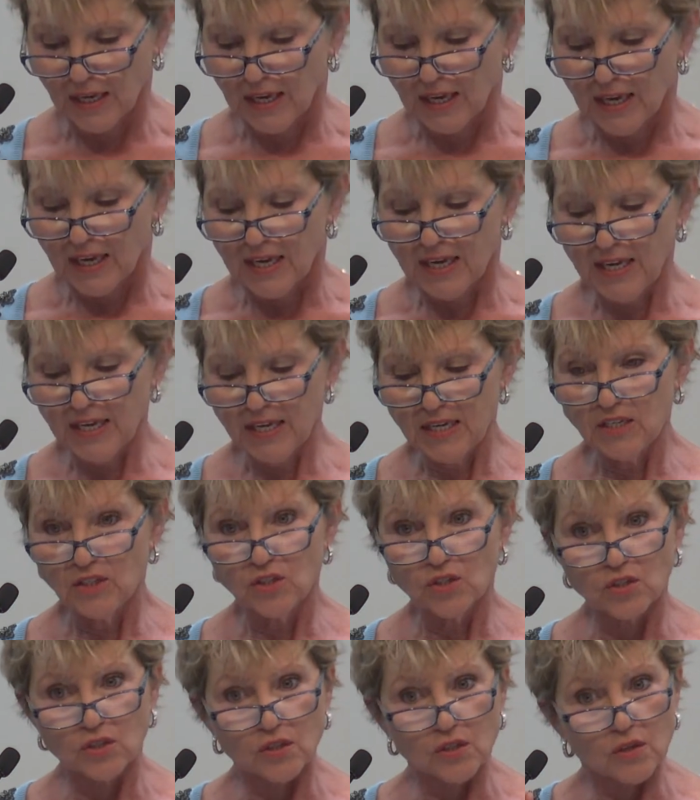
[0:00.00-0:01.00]

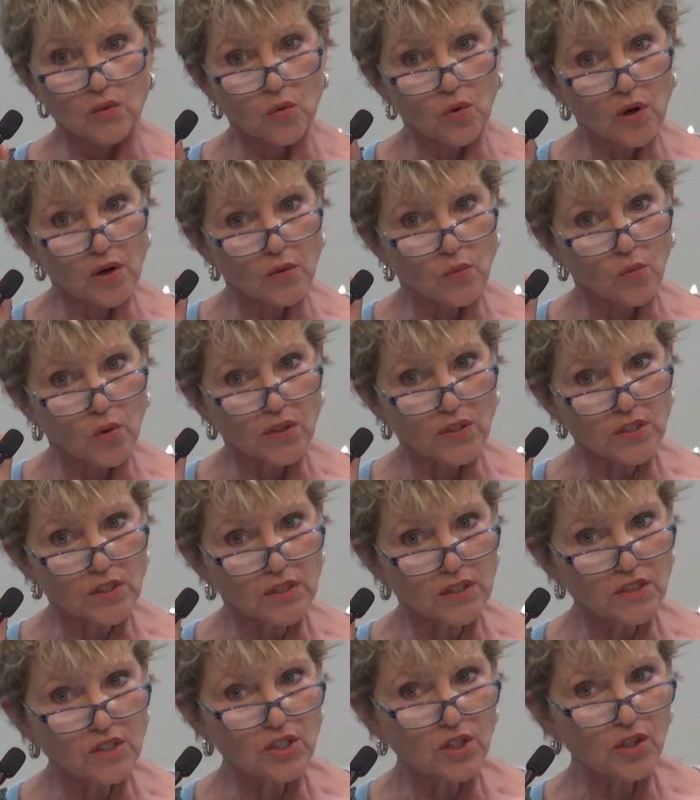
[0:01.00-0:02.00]
he's, it wasn't
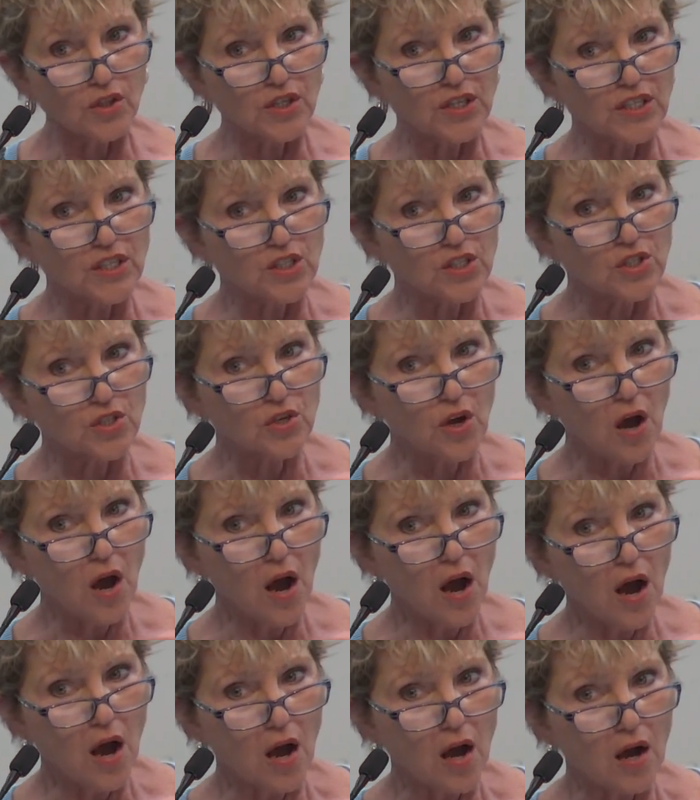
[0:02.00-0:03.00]
until he
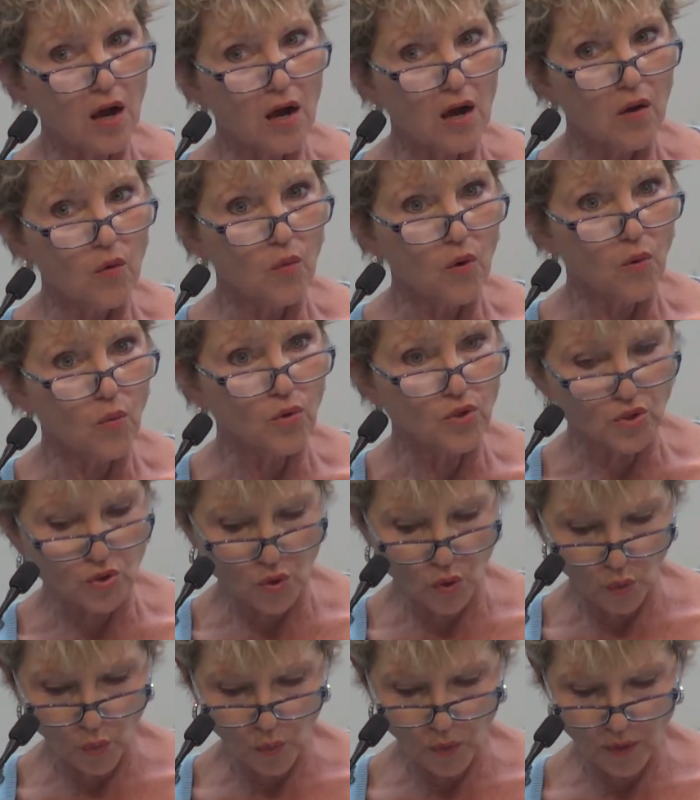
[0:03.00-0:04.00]
saw what was
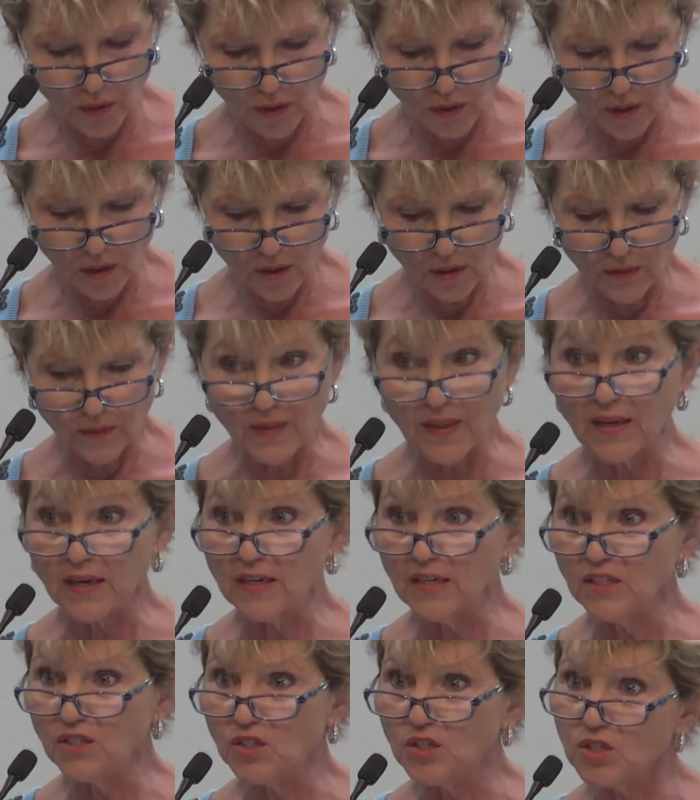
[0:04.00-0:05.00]
going on, that
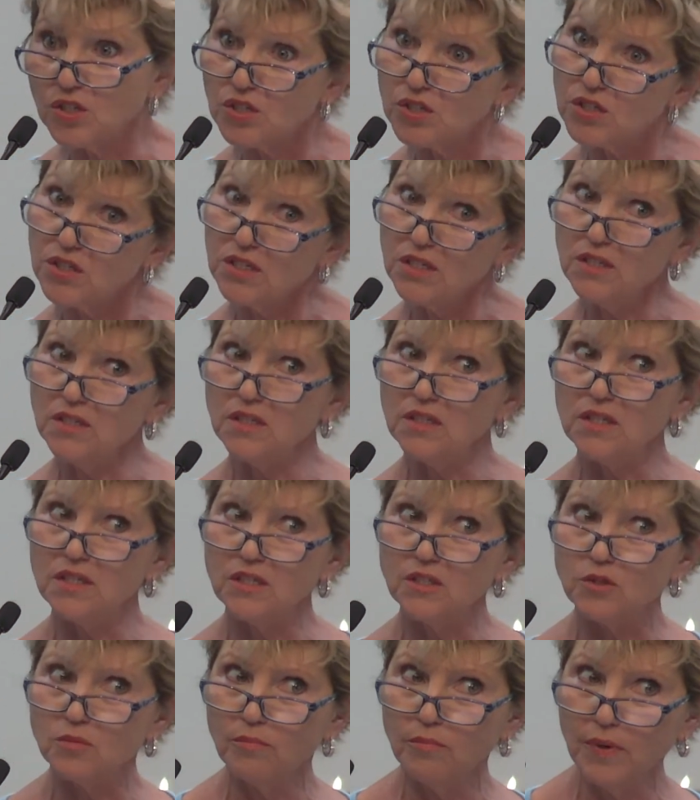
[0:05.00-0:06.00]
he sees
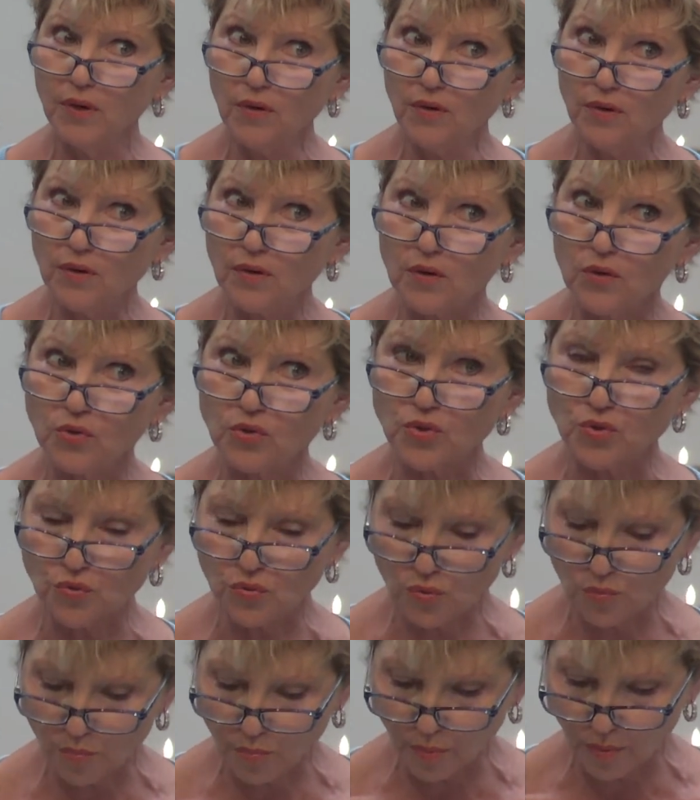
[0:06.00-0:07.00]
these miracles
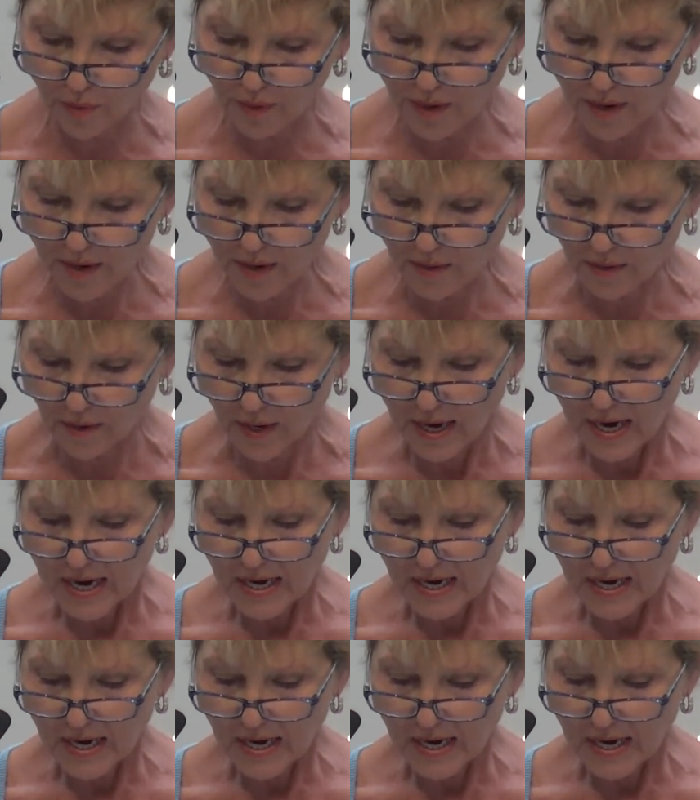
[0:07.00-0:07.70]
through prayer.